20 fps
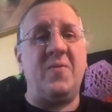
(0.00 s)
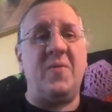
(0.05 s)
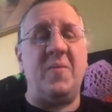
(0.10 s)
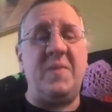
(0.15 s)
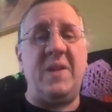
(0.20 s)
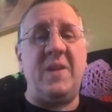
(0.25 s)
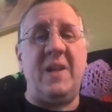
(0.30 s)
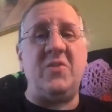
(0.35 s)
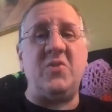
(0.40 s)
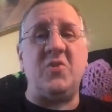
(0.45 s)

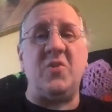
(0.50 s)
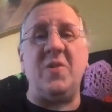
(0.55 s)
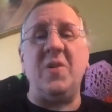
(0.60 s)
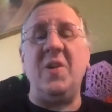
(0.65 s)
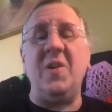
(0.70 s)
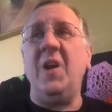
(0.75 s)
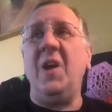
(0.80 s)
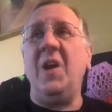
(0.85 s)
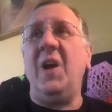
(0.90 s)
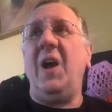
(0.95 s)
danger.
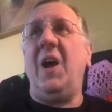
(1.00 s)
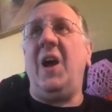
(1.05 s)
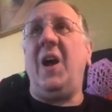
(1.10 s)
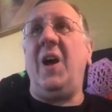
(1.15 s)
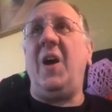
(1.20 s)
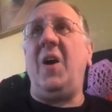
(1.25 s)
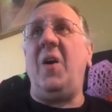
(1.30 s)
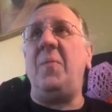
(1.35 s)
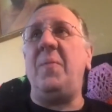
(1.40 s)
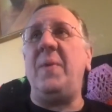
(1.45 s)

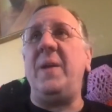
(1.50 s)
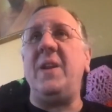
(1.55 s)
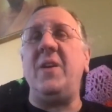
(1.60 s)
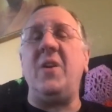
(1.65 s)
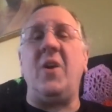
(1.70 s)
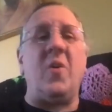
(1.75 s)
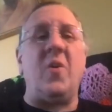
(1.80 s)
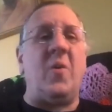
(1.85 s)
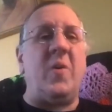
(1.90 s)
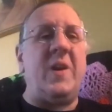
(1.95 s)
But in
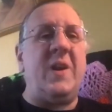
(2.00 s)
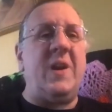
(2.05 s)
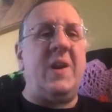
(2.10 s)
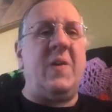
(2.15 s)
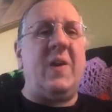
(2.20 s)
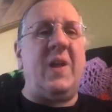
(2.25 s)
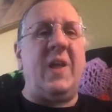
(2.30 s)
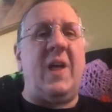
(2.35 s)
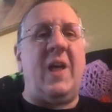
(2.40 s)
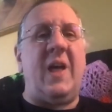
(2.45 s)
our
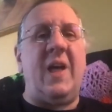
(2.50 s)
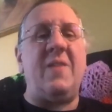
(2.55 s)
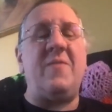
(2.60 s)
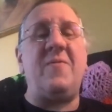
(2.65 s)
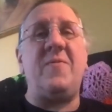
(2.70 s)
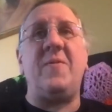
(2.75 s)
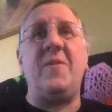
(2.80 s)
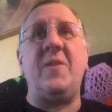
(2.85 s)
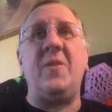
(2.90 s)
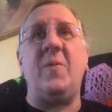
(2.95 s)
ordinary
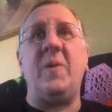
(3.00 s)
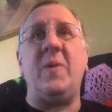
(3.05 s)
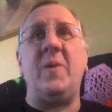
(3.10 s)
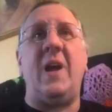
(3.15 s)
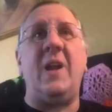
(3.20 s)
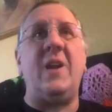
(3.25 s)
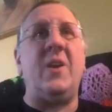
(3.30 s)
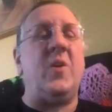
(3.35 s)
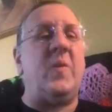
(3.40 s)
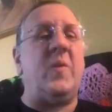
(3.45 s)
life, we're
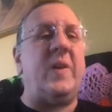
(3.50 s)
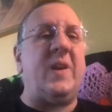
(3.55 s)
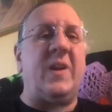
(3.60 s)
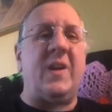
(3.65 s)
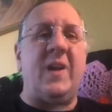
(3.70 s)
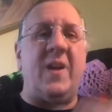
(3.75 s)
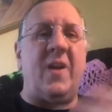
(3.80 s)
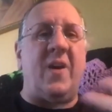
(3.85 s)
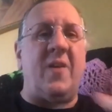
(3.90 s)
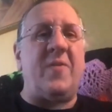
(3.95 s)
not going to
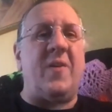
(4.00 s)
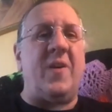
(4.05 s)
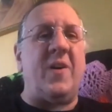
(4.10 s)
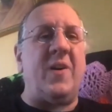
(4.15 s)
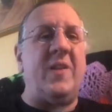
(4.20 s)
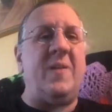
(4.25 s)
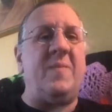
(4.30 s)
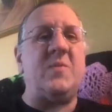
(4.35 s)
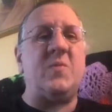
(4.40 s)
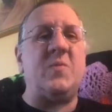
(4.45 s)
cut off our
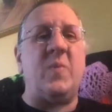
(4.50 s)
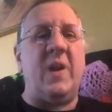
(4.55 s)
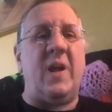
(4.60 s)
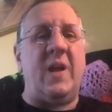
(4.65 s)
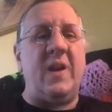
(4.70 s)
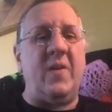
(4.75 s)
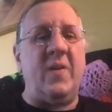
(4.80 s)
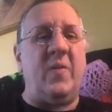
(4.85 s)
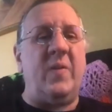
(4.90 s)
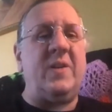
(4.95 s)
limbs. We're
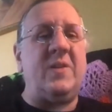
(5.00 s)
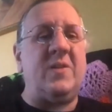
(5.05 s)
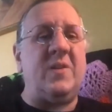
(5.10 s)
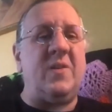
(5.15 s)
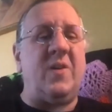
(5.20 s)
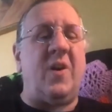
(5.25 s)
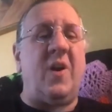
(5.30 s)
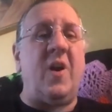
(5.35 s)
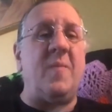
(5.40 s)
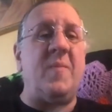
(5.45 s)
not going
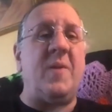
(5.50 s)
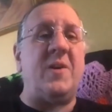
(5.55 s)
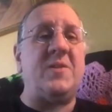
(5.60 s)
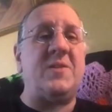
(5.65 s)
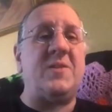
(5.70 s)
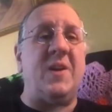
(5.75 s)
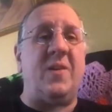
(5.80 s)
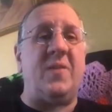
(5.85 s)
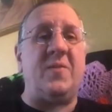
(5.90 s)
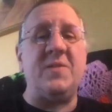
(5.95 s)
to harm
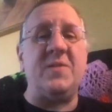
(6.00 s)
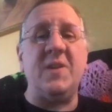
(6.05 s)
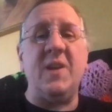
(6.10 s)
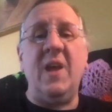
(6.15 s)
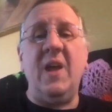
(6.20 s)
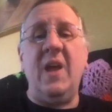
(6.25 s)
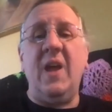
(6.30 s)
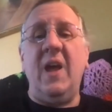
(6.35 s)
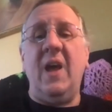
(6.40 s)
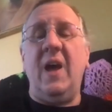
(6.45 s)
ourselves.
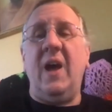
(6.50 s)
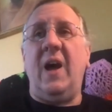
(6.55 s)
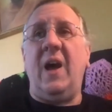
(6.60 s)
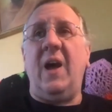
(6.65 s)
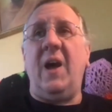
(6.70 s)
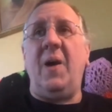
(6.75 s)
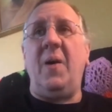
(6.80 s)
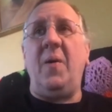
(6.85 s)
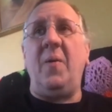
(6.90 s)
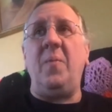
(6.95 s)

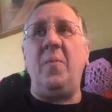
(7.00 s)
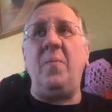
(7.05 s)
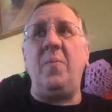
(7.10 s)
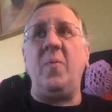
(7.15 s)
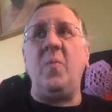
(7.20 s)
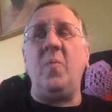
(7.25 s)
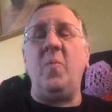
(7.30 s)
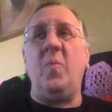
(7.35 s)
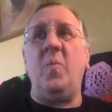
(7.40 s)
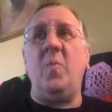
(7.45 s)

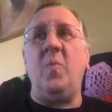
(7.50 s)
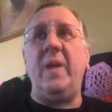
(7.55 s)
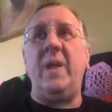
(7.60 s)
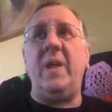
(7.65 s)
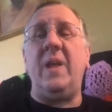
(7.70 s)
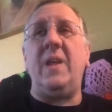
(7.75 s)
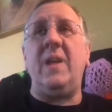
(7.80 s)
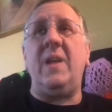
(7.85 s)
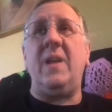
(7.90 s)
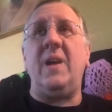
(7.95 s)

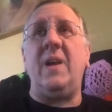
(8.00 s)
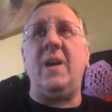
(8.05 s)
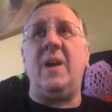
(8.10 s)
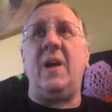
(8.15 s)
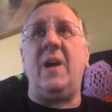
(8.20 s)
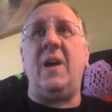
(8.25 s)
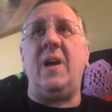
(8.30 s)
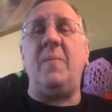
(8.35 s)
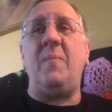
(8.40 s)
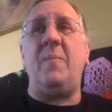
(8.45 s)

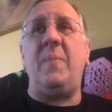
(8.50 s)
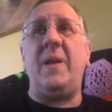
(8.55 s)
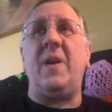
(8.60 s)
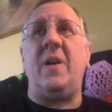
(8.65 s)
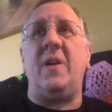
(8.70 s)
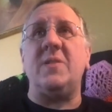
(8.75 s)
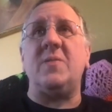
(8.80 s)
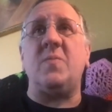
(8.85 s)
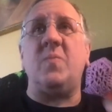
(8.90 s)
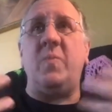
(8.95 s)

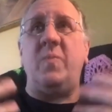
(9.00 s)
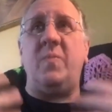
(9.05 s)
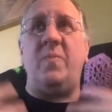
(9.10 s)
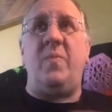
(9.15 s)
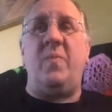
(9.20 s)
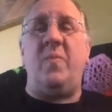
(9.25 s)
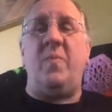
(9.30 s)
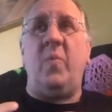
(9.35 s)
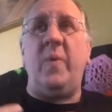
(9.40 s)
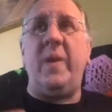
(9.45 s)
Because
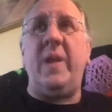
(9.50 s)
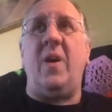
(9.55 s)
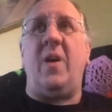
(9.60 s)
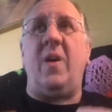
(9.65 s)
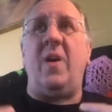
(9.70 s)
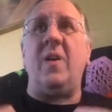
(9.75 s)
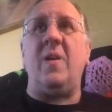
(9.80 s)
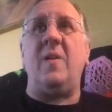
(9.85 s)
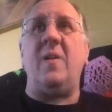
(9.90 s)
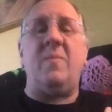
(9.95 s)
we
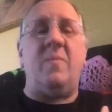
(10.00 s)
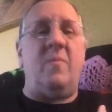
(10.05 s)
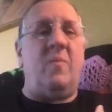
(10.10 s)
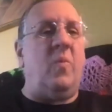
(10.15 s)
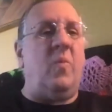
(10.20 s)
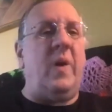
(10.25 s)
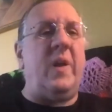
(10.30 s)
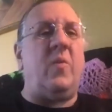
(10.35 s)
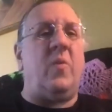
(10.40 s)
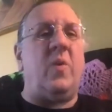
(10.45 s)
are
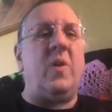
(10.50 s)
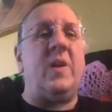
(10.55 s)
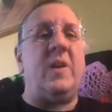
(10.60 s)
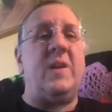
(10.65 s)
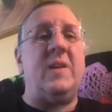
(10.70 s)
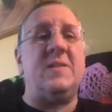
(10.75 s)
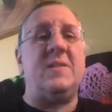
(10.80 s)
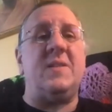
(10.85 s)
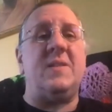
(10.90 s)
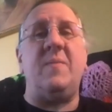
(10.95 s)
one
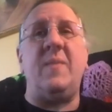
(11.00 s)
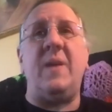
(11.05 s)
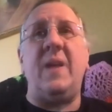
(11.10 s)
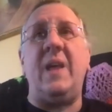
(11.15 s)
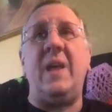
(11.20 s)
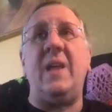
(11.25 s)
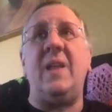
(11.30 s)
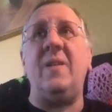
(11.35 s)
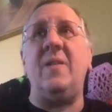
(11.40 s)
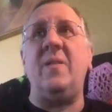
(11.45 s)
organism
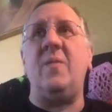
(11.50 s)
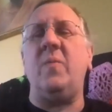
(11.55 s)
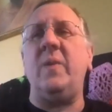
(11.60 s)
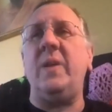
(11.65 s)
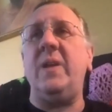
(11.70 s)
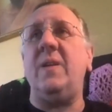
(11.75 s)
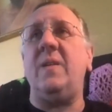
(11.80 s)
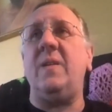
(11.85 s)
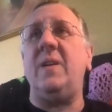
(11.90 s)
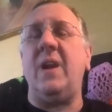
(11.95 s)
and
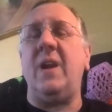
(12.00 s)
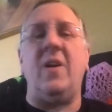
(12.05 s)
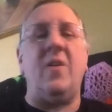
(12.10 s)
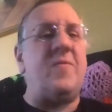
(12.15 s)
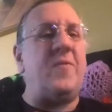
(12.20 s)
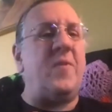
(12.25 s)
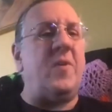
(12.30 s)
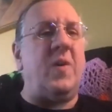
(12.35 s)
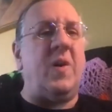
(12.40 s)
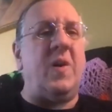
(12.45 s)
we care
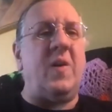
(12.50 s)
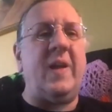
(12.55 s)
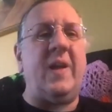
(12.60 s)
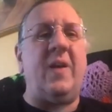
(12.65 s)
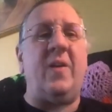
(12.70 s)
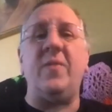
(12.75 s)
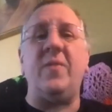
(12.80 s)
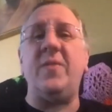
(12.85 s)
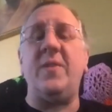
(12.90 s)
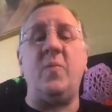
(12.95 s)
for our
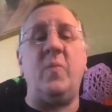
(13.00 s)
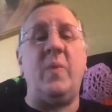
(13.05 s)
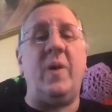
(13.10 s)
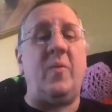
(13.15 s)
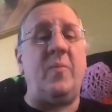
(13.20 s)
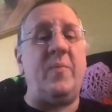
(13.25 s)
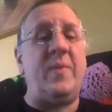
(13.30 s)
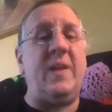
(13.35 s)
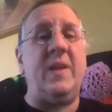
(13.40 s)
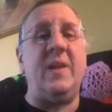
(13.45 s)
health and
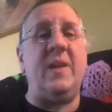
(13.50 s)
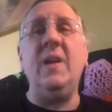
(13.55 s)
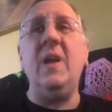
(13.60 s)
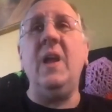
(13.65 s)
well-being.